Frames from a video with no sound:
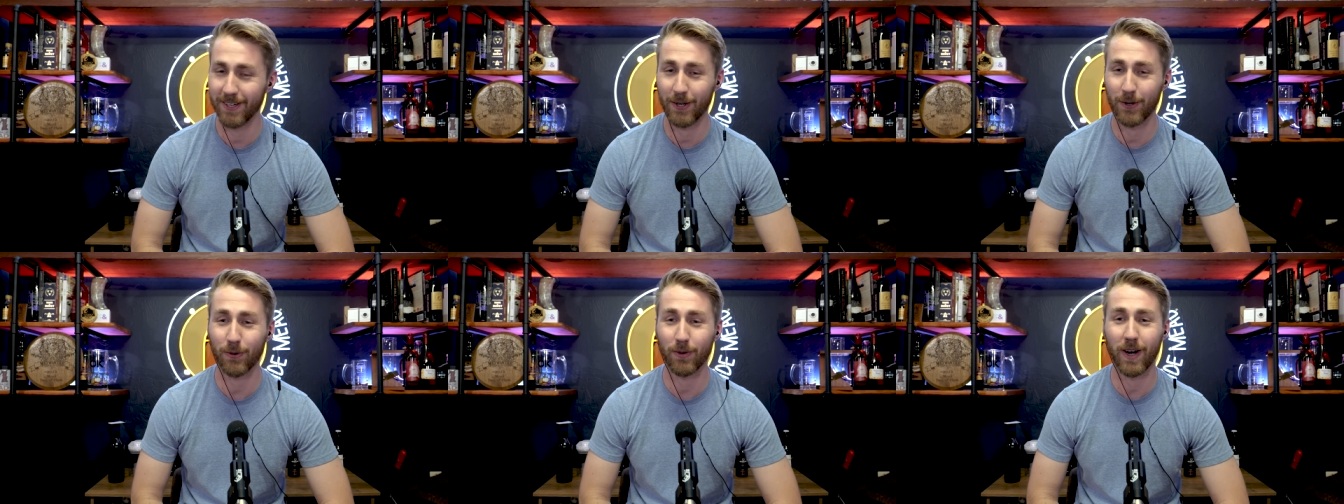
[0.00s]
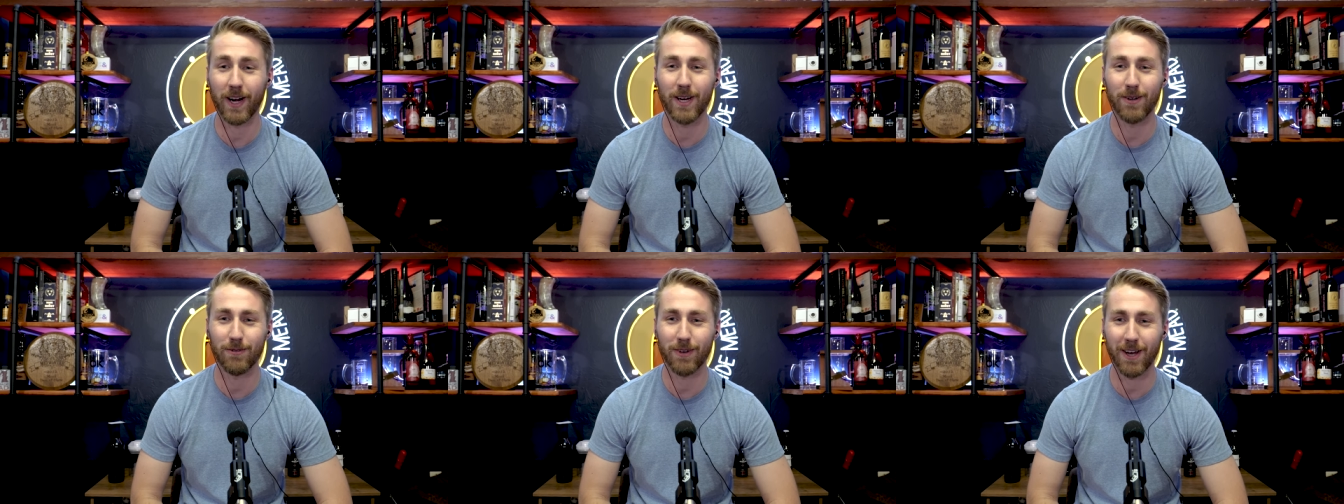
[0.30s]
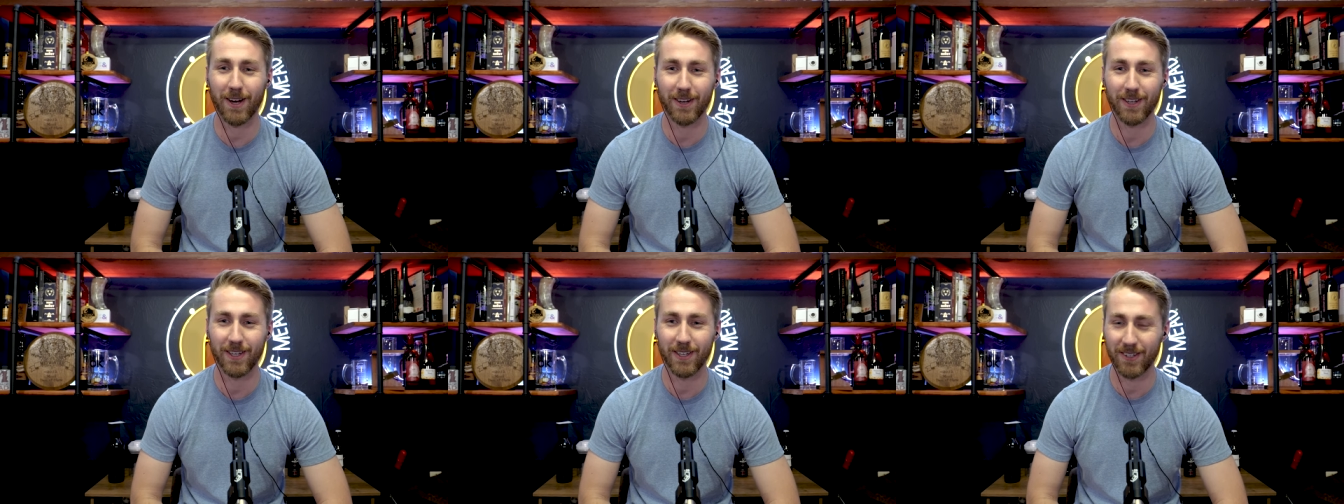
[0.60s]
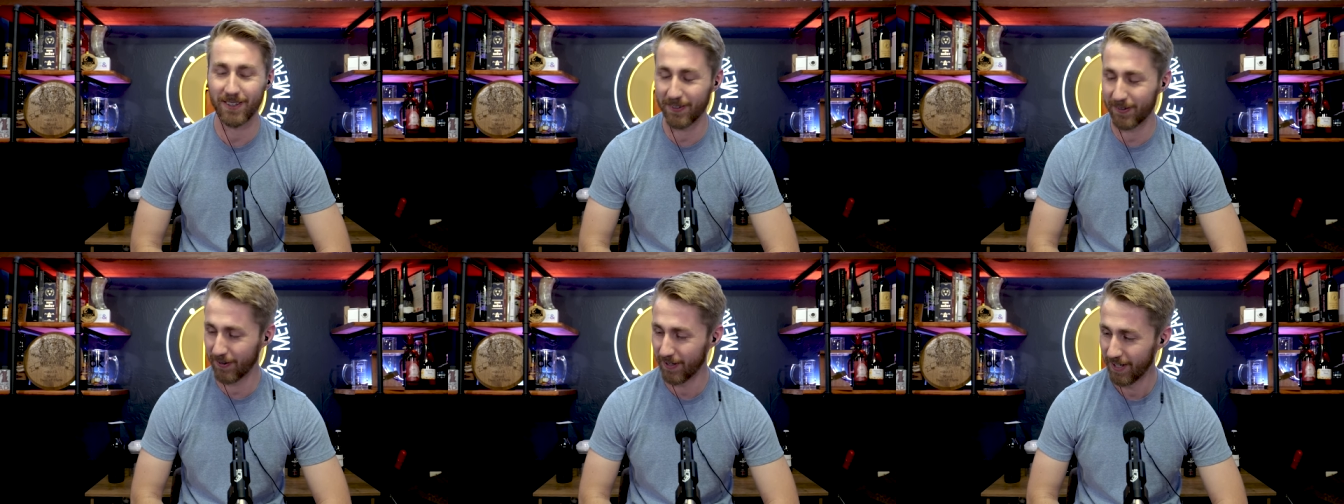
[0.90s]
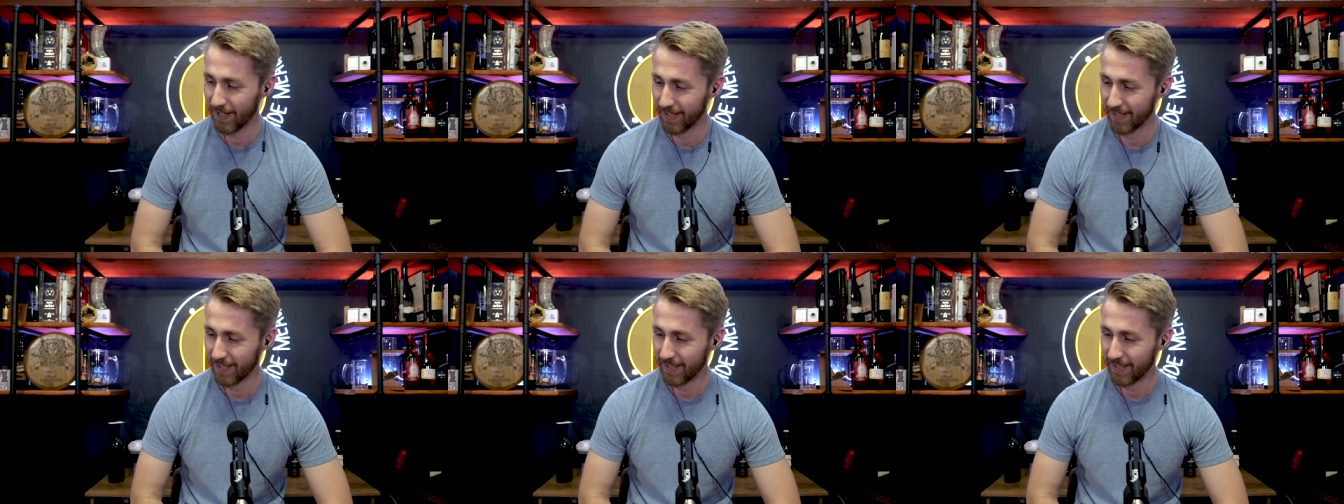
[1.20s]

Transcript: Great Value